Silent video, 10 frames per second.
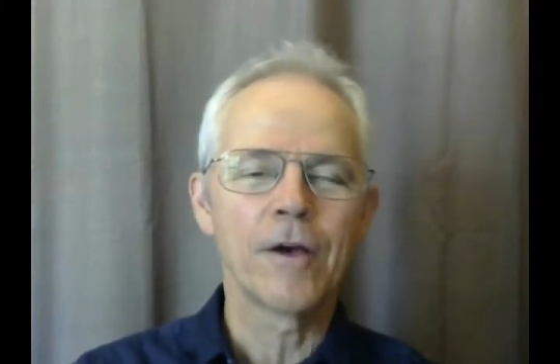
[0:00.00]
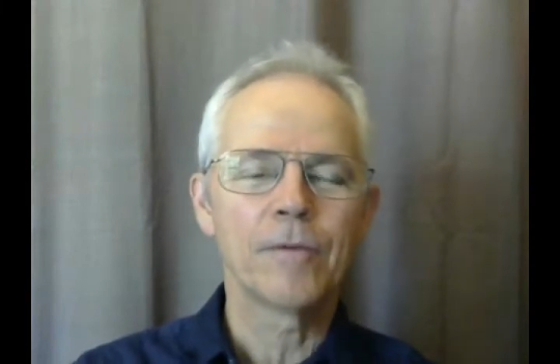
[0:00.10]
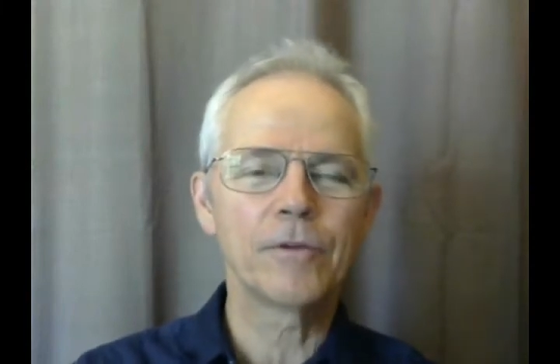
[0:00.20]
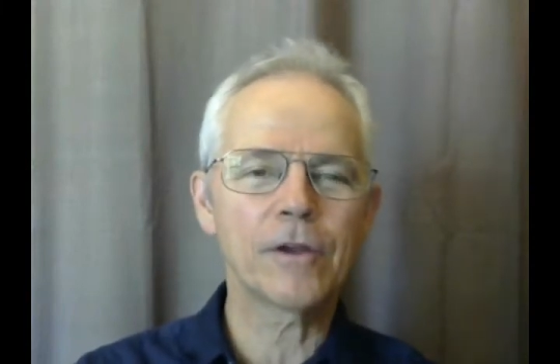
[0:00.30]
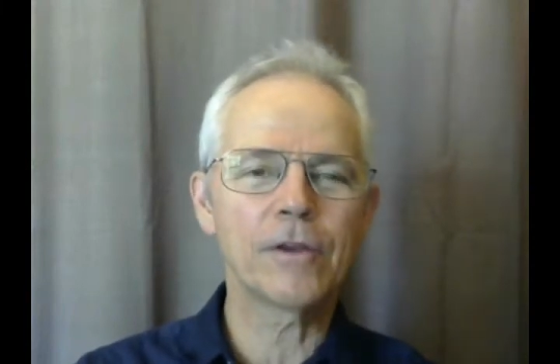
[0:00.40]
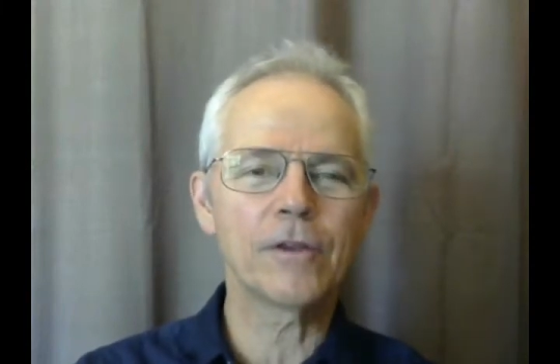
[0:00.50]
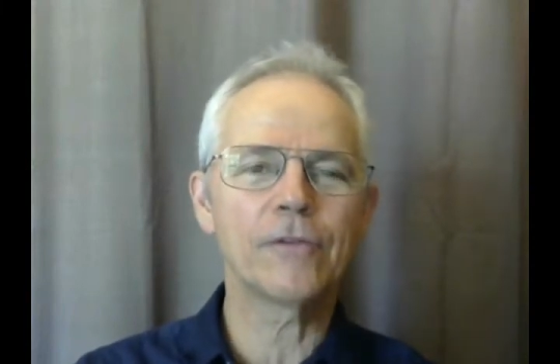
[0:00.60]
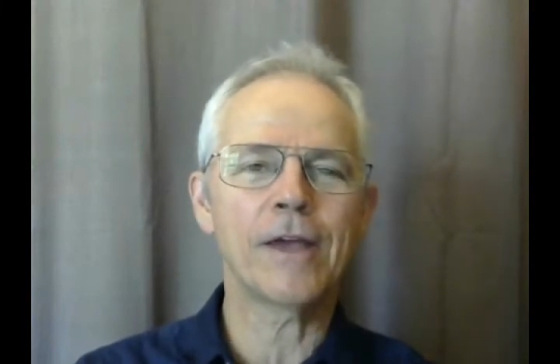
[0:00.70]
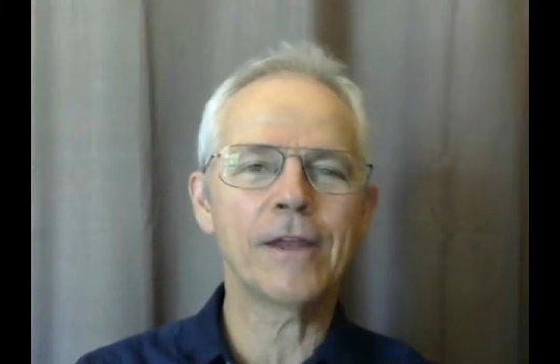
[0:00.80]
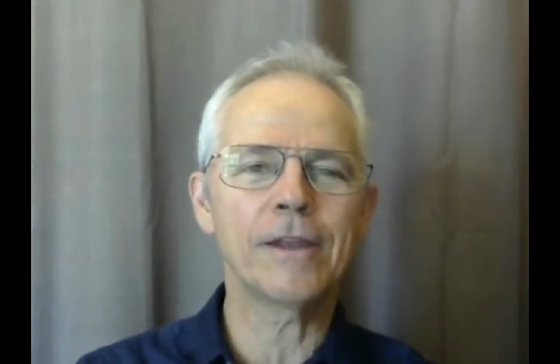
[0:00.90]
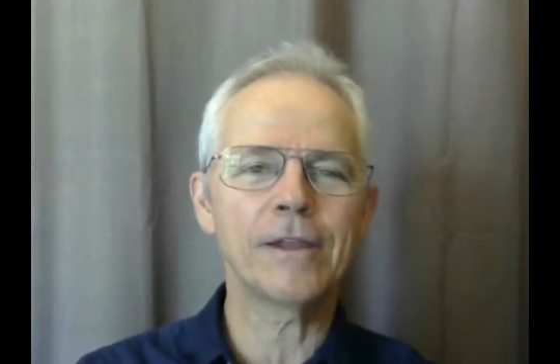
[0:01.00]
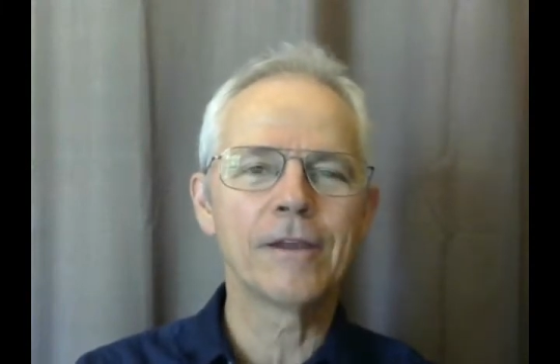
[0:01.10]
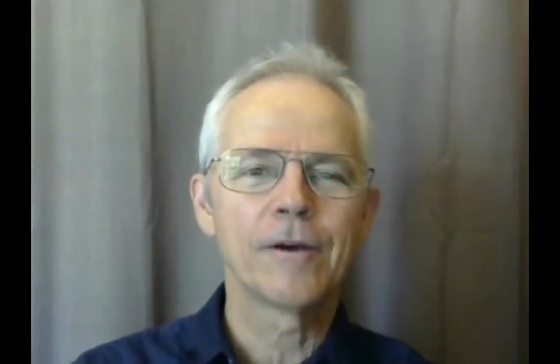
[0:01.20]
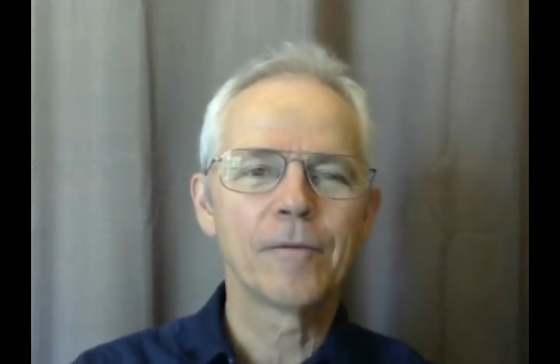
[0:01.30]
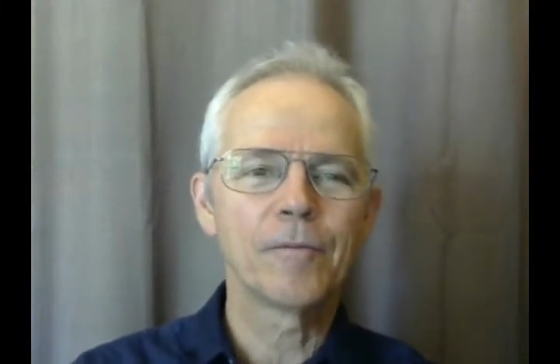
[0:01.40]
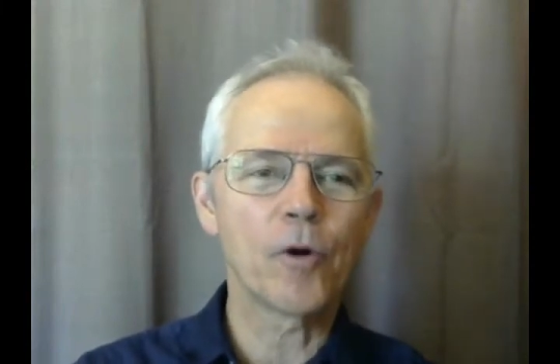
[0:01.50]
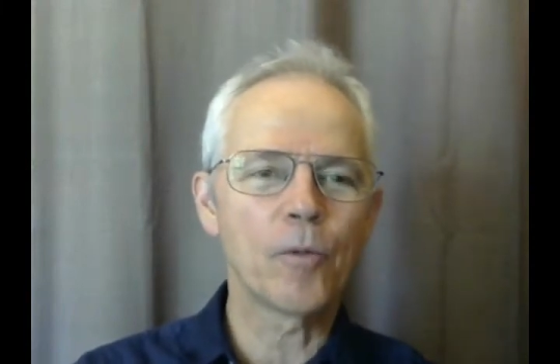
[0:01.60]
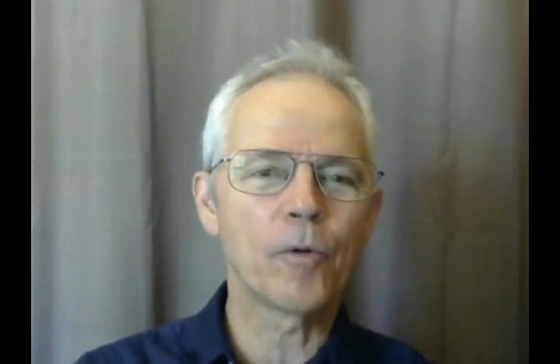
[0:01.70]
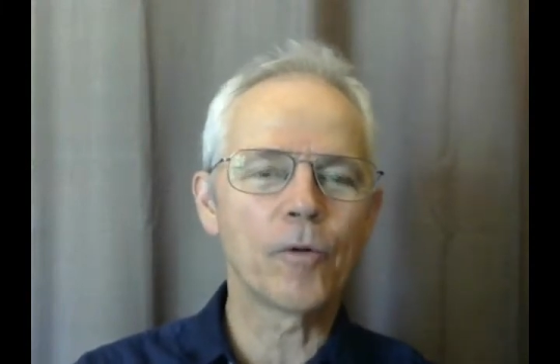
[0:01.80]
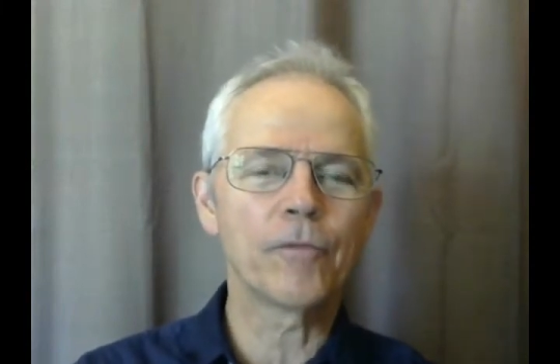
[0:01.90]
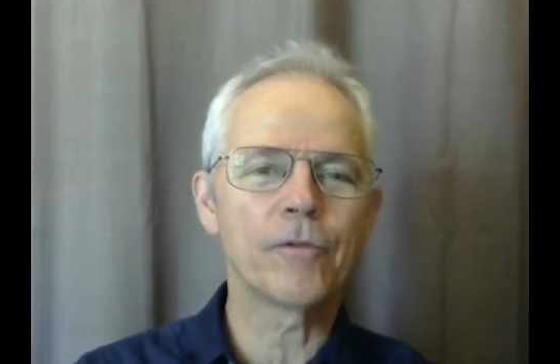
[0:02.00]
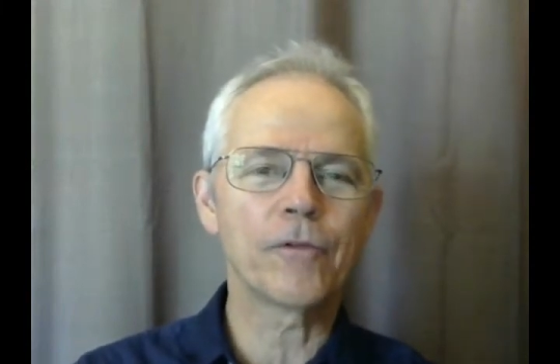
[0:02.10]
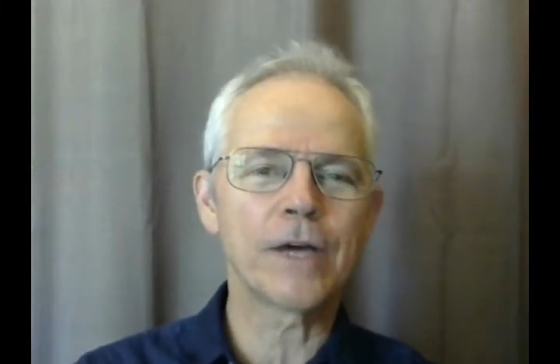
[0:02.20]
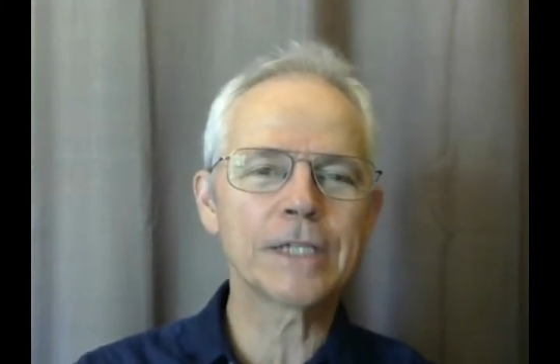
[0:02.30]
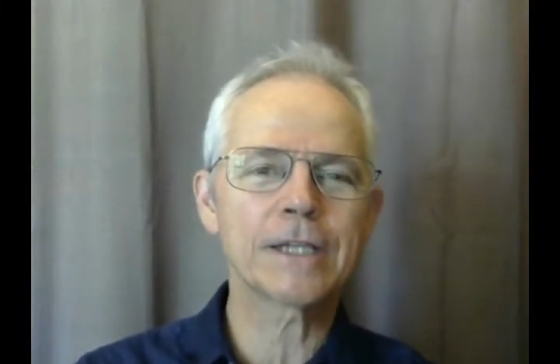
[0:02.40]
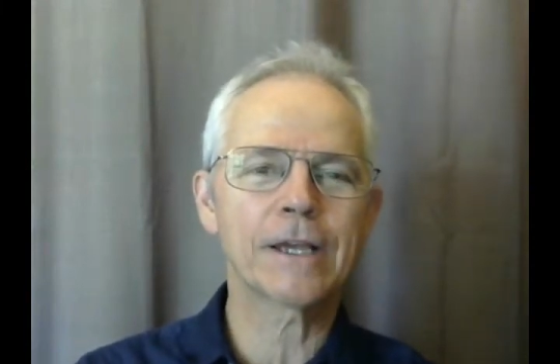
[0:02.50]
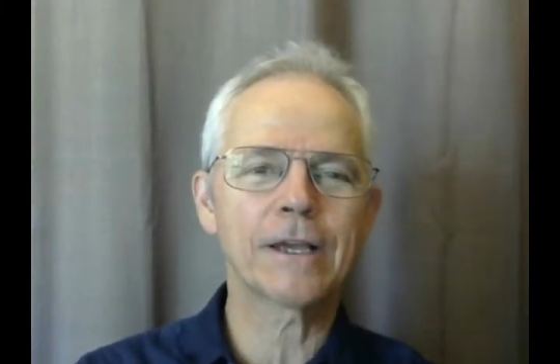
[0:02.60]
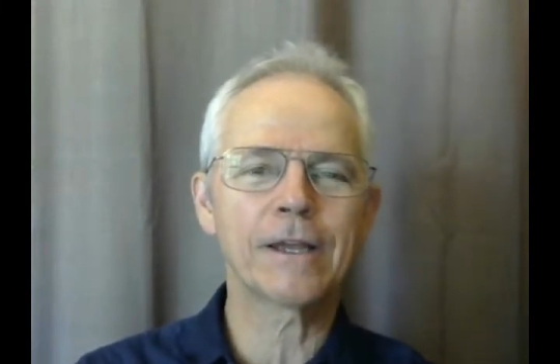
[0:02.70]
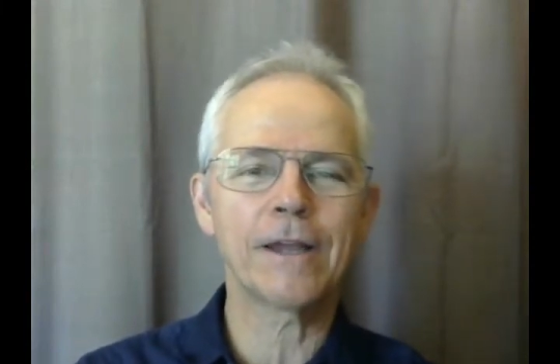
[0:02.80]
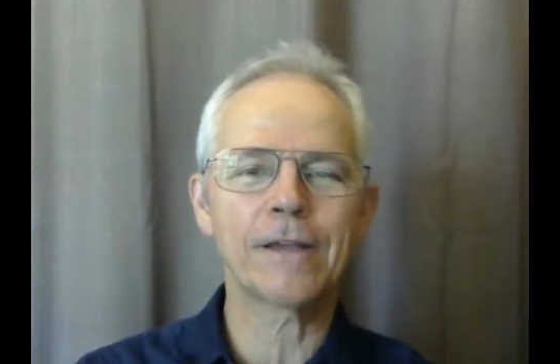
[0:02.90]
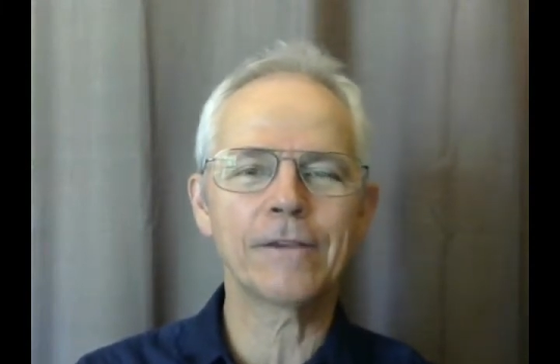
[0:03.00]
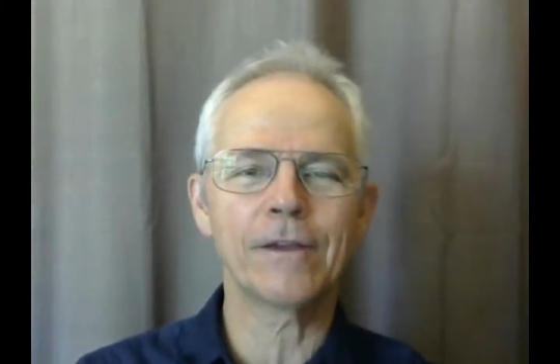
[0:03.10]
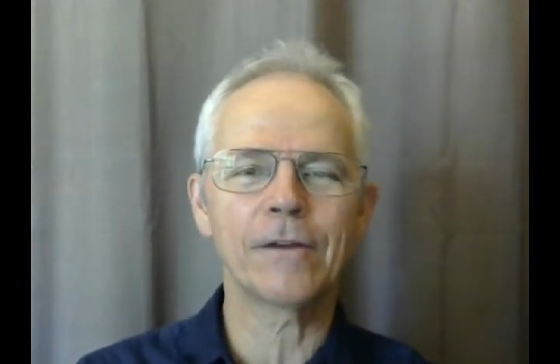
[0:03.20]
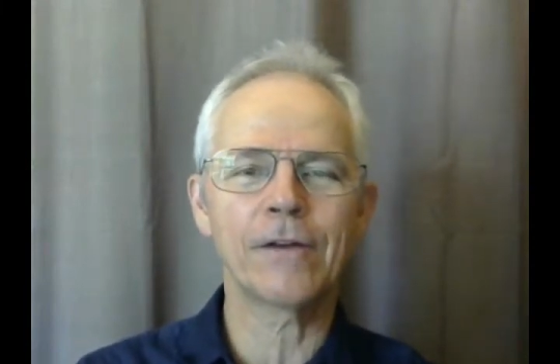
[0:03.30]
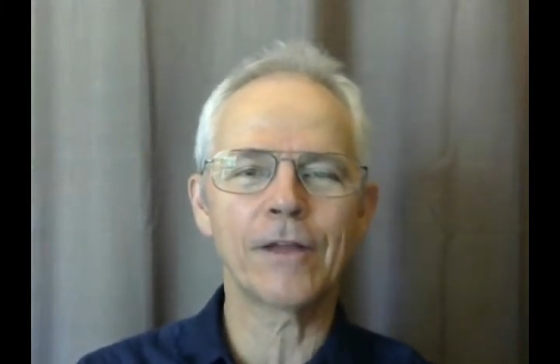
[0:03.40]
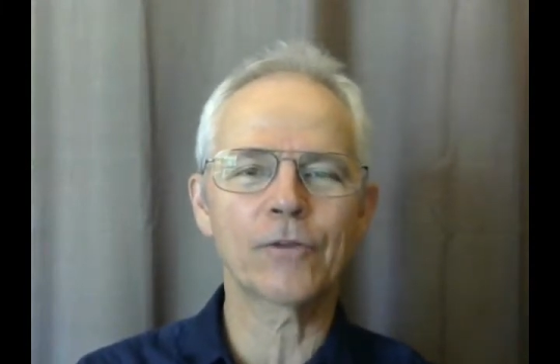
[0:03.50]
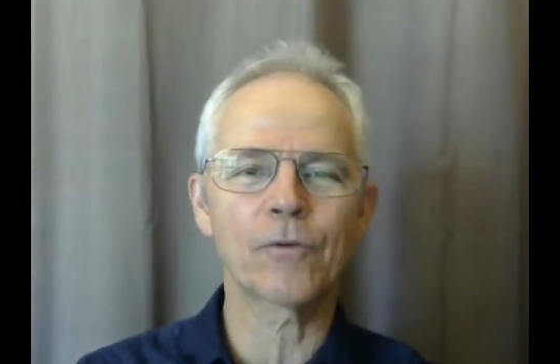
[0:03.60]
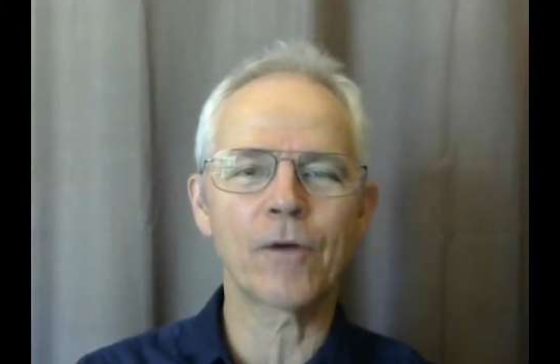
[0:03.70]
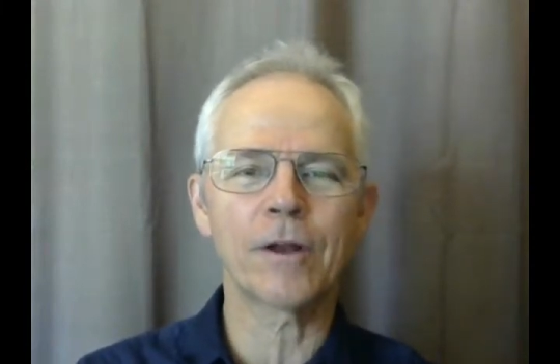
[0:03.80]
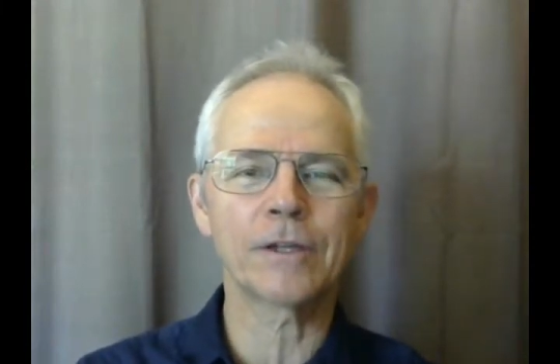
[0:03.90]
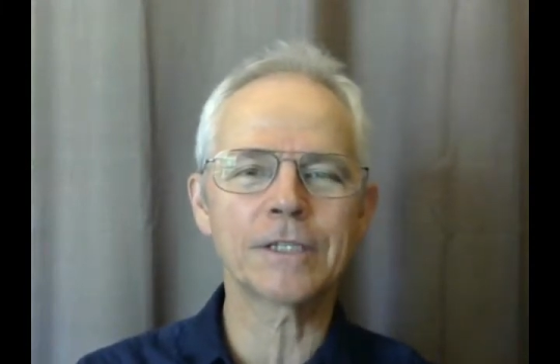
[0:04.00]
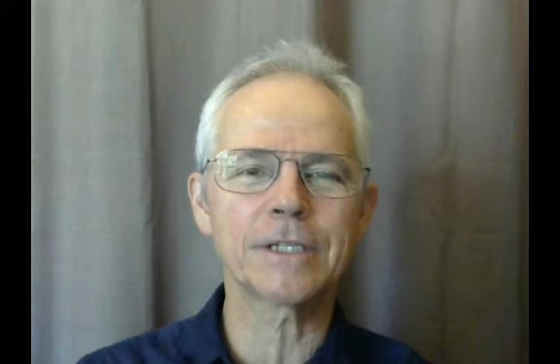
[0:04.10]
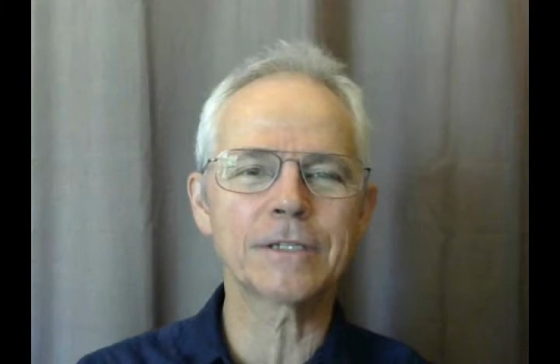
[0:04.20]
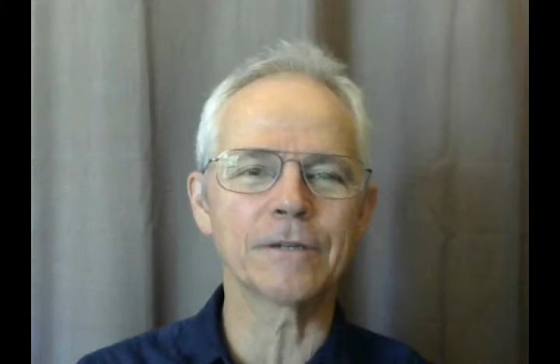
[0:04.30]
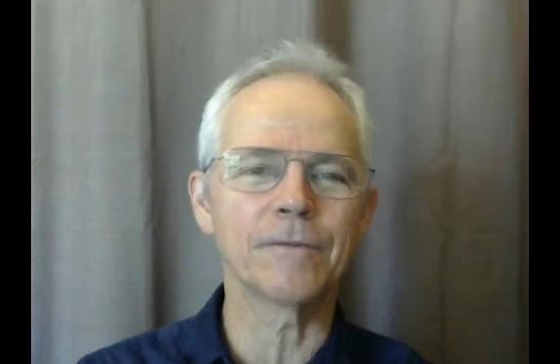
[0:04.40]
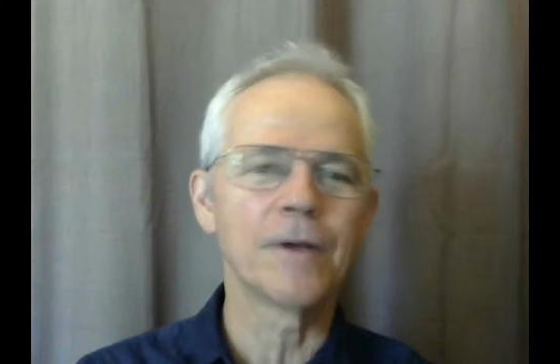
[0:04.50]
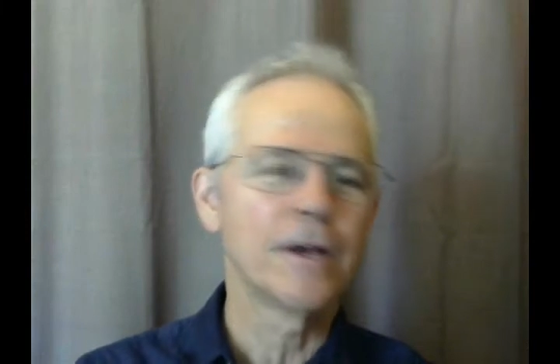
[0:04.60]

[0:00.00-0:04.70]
But you could use any mobile device that can connect to the internet to run our system.